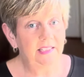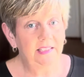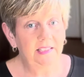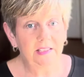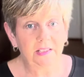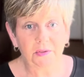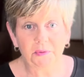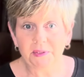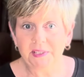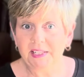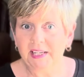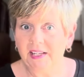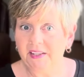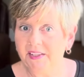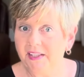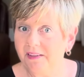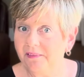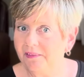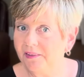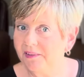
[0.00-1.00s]
going down
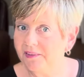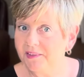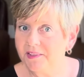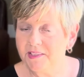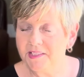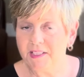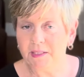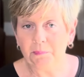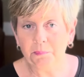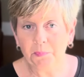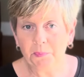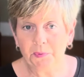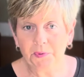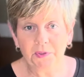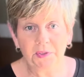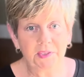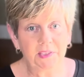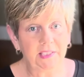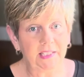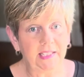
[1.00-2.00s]
that road to
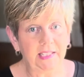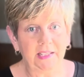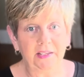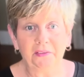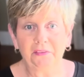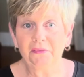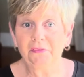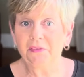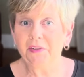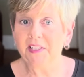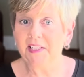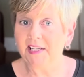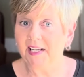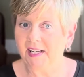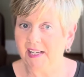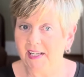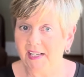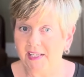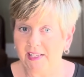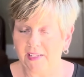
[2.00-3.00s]
simple every
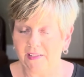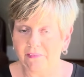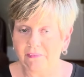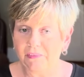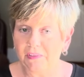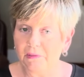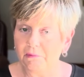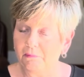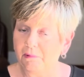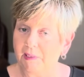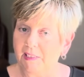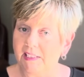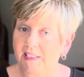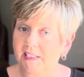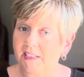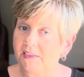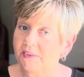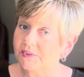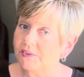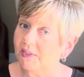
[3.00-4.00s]
day, every
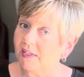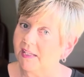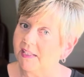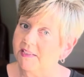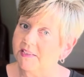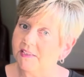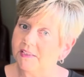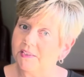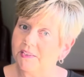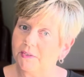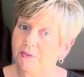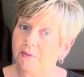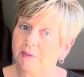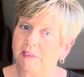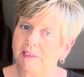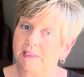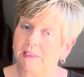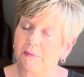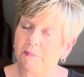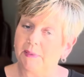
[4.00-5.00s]
week, trying to do a
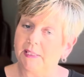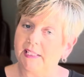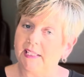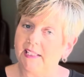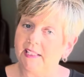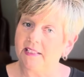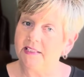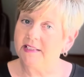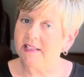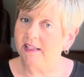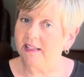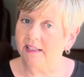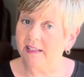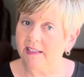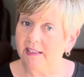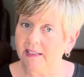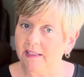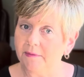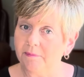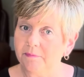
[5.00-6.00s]
little bit at a
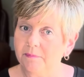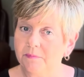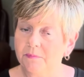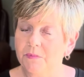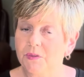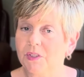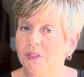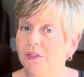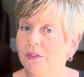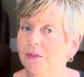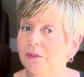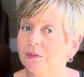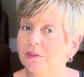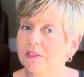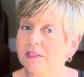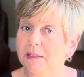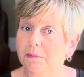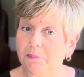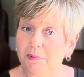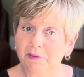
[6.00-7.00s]
time to
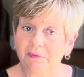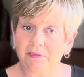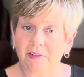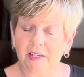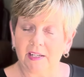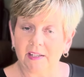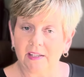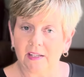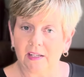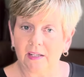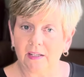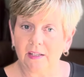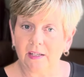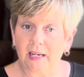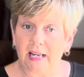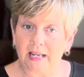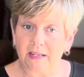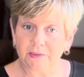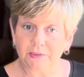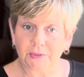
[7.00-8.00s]
simplify our
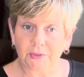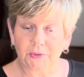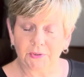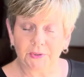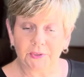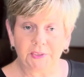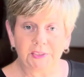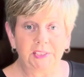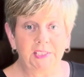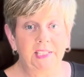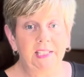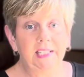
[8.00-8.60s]
household